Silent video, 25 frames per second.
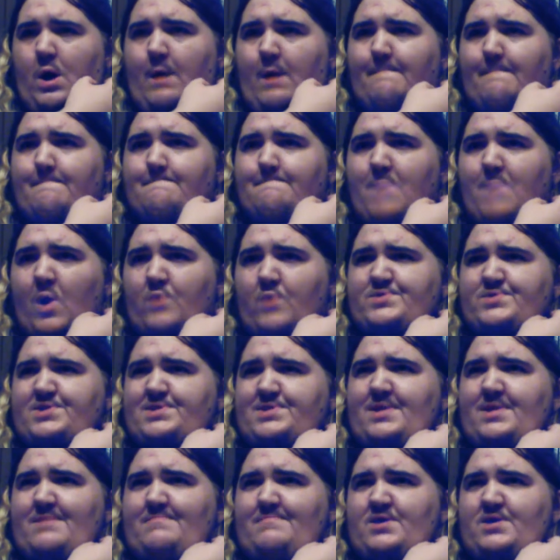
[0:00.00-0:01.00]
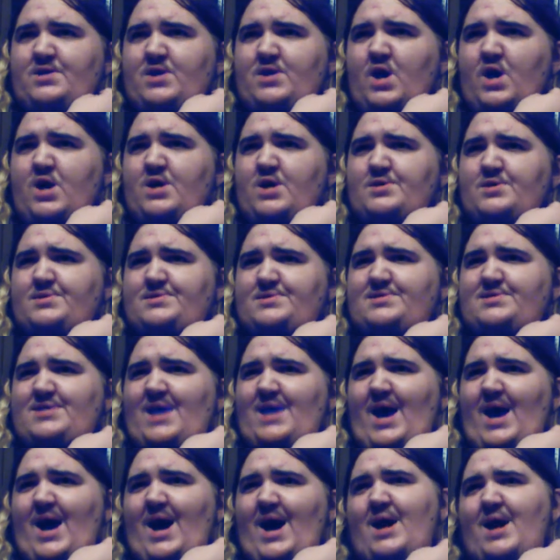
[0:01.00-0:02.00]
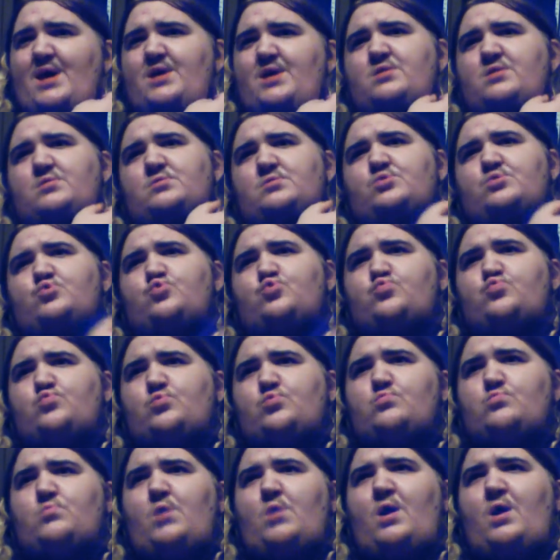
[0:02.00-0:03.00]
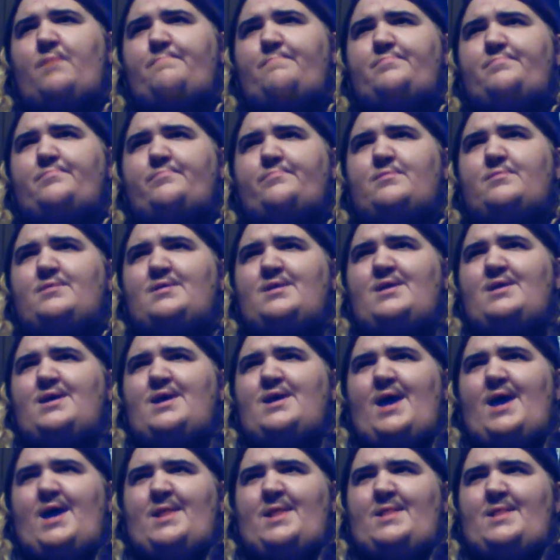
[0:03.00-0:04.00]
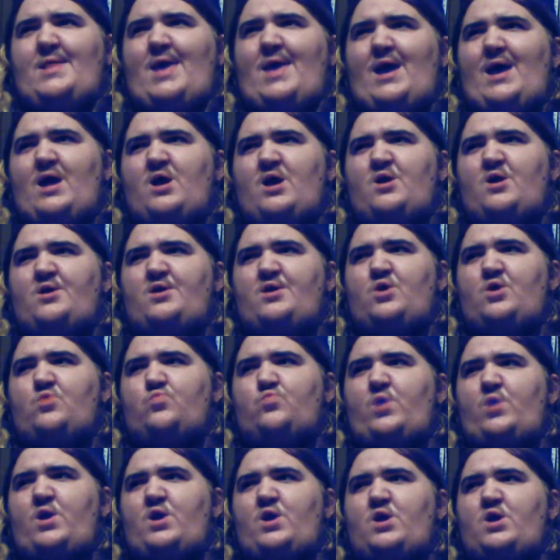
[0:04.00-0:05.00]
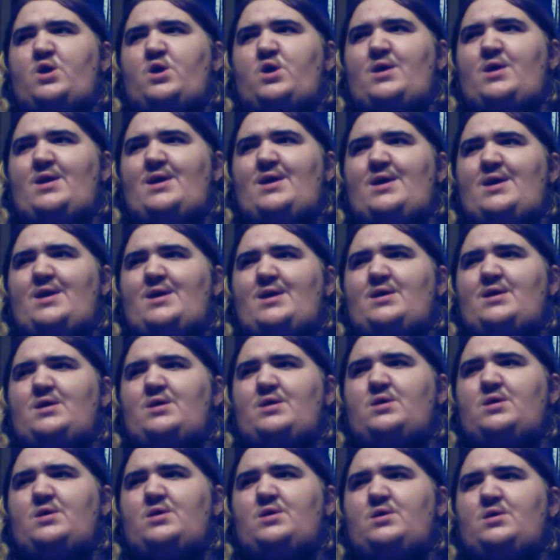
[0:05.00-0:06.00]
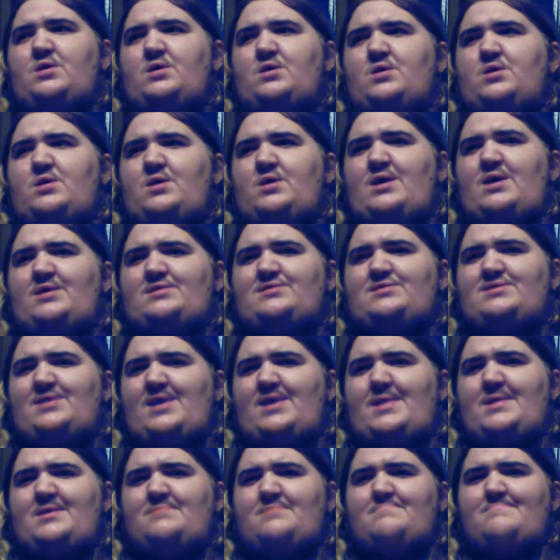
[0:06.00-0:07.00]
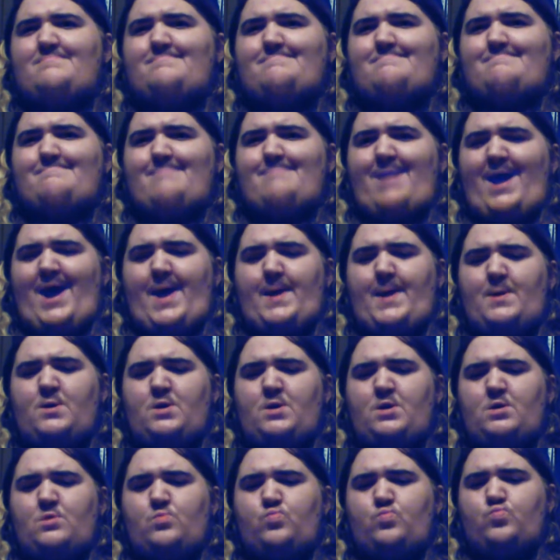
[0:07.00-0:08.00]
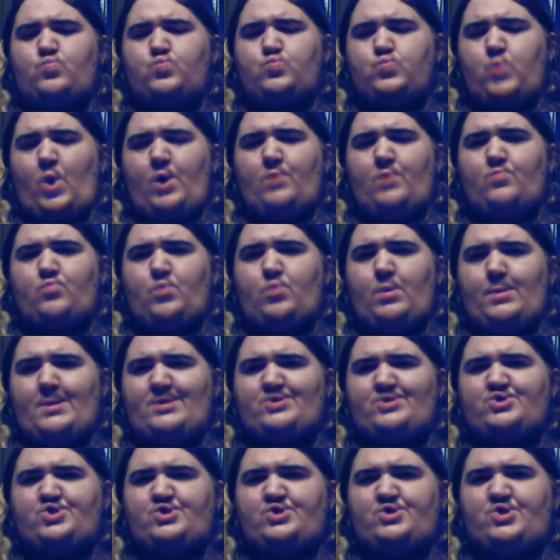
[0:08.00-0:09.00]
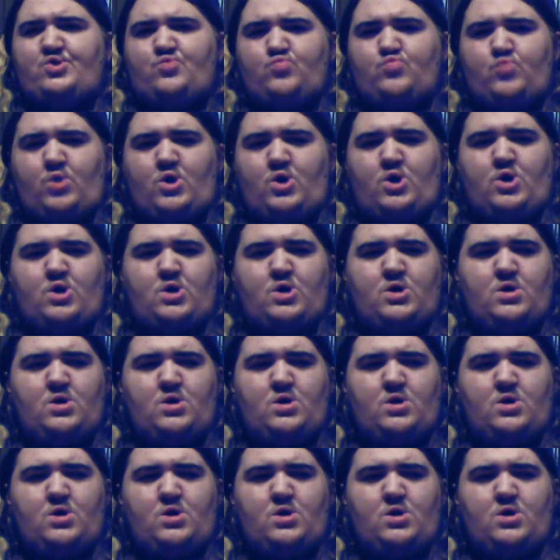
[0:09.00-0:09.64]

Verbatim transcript: mostly because I grew up in an area where it didn't matter what religion you were,